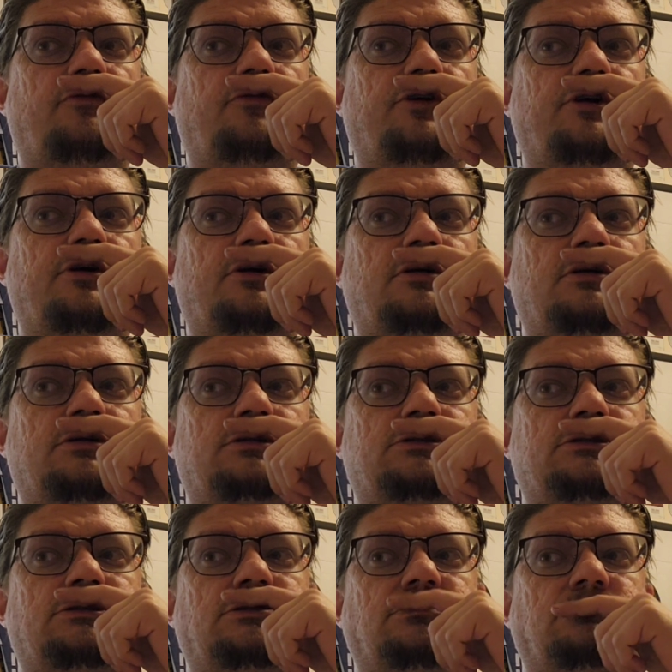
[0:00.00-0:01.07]

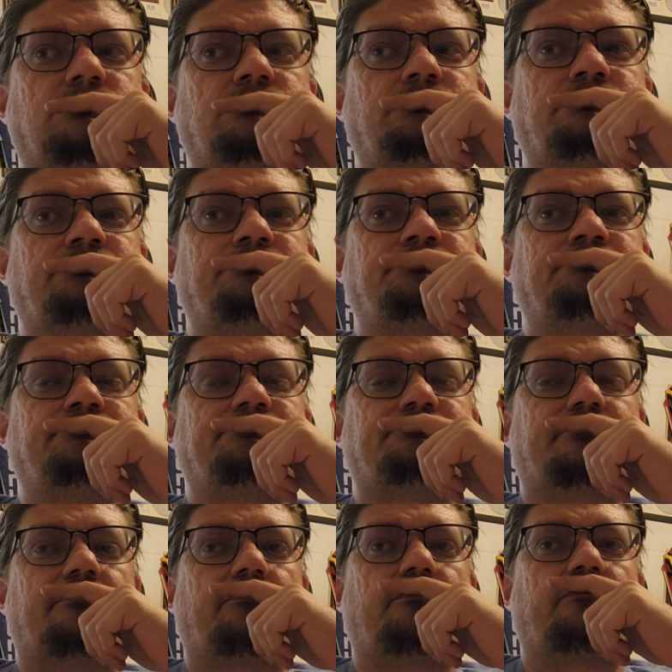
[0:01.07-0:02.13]
(no one is talking)